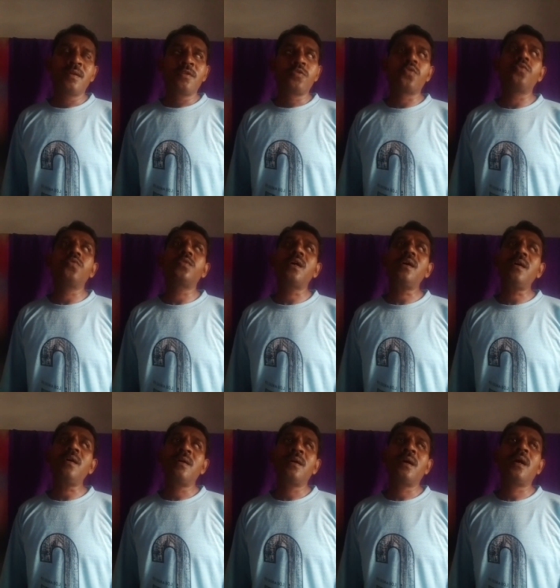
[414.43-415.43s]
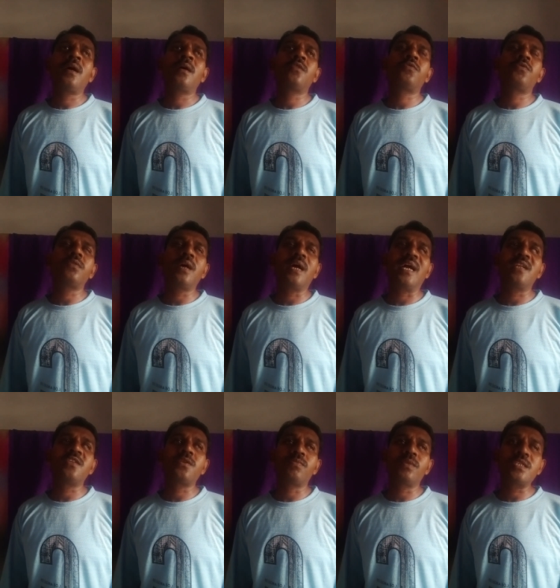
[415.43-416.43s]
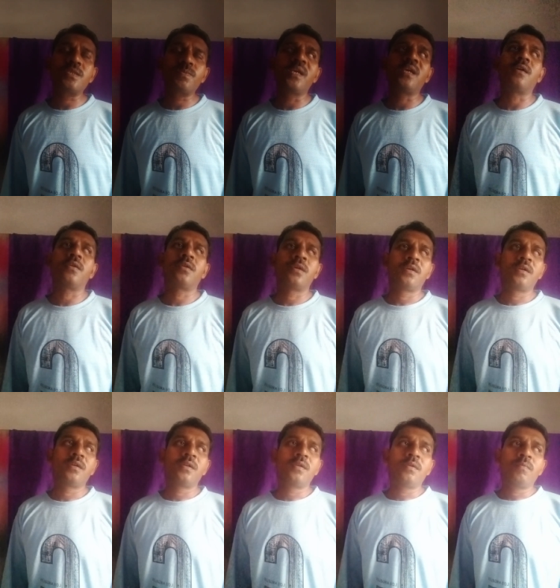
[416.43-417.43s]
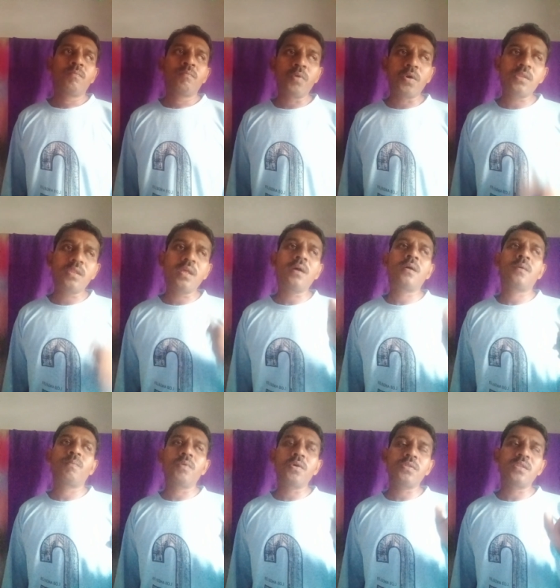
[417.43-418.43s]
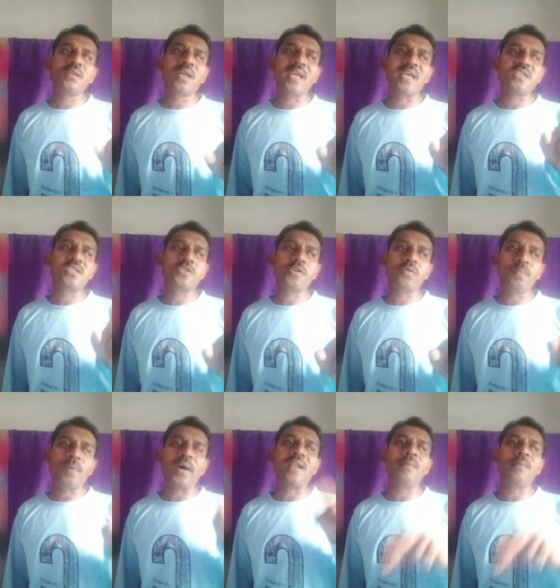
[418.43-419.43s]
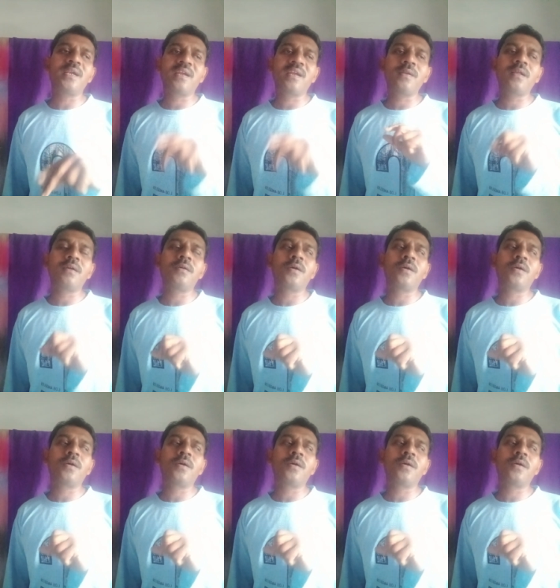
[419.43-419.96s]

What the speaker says: through the hands of the Speaker. Both the cases of parliament and